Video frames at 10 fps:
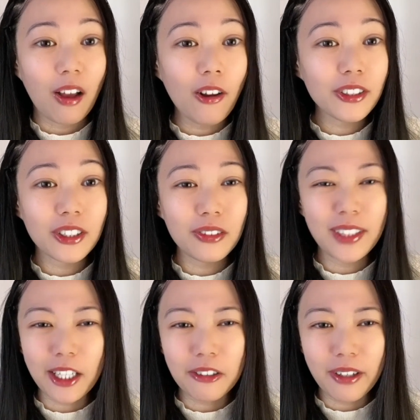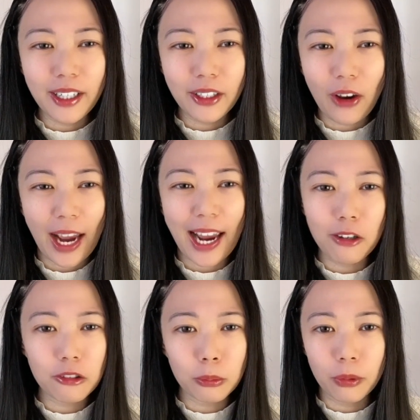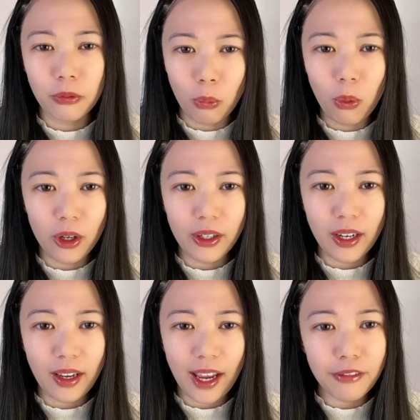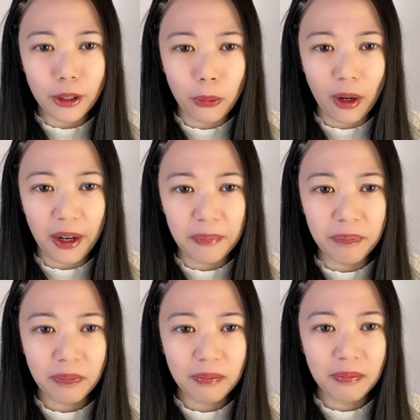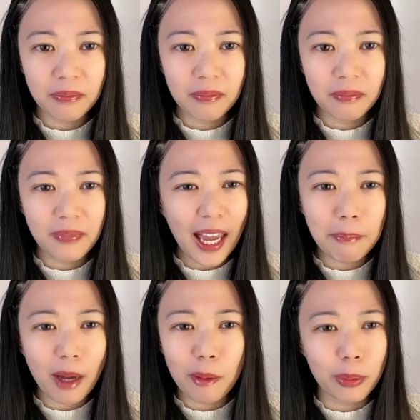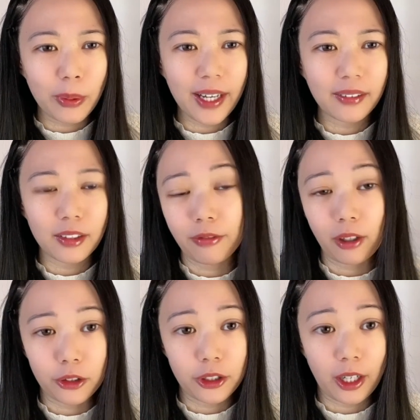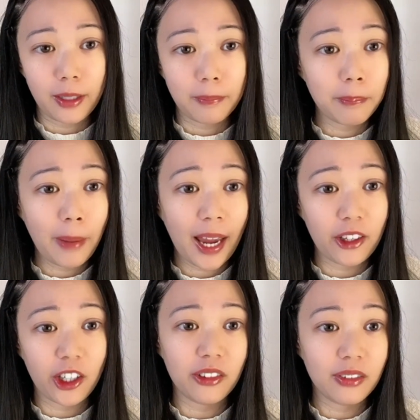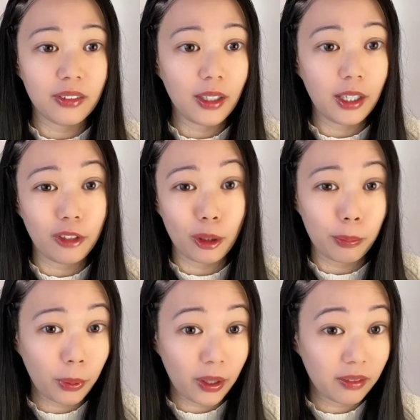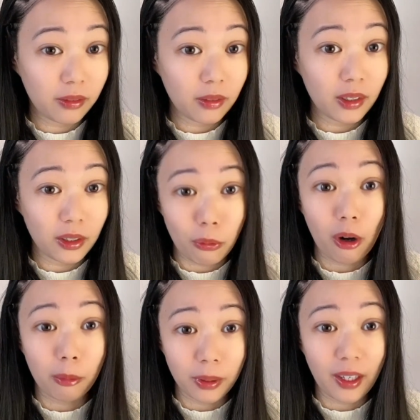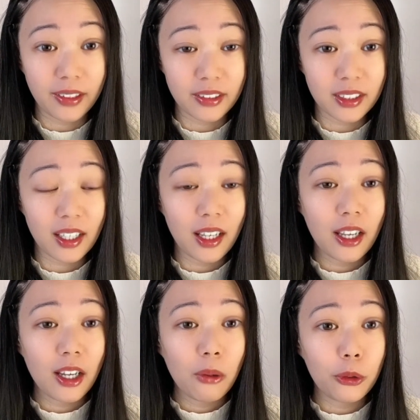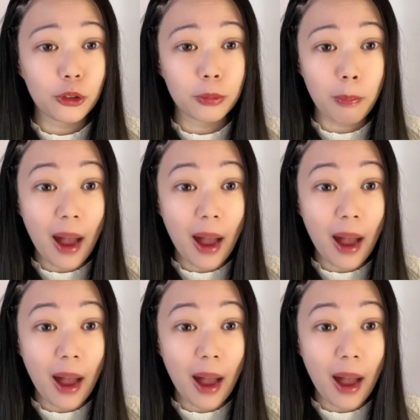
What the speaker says: Also, decorating your house with wood everywhere, that might break the feng shui pattern if you put it in the wrong place, which